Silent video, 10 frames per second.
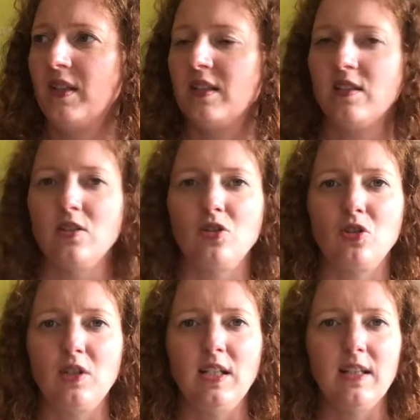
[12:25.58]
is a
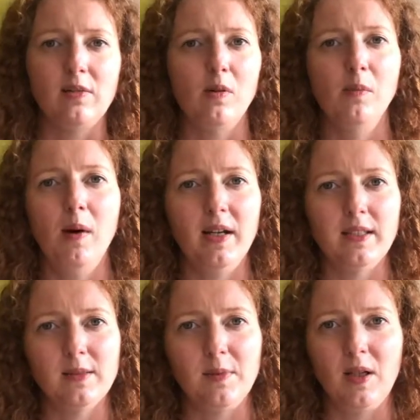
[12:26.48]
tree that
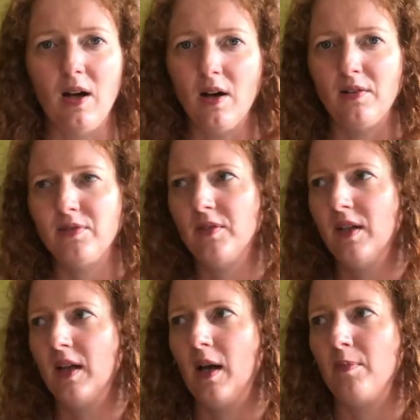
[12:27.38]
reminds me of
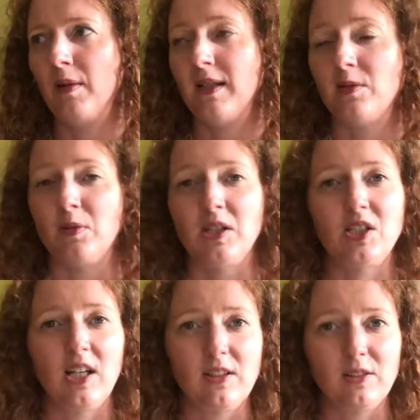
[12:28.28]
a place where I
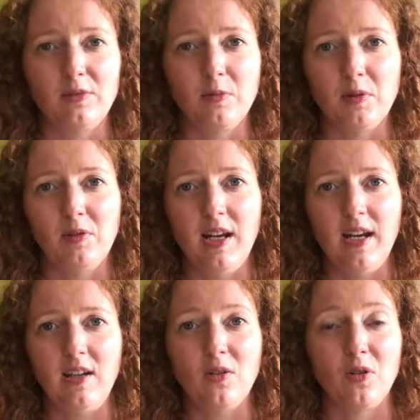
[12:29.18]
shelter from the
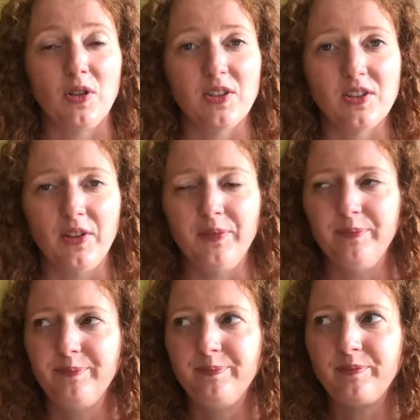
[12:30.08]
rain or the sun.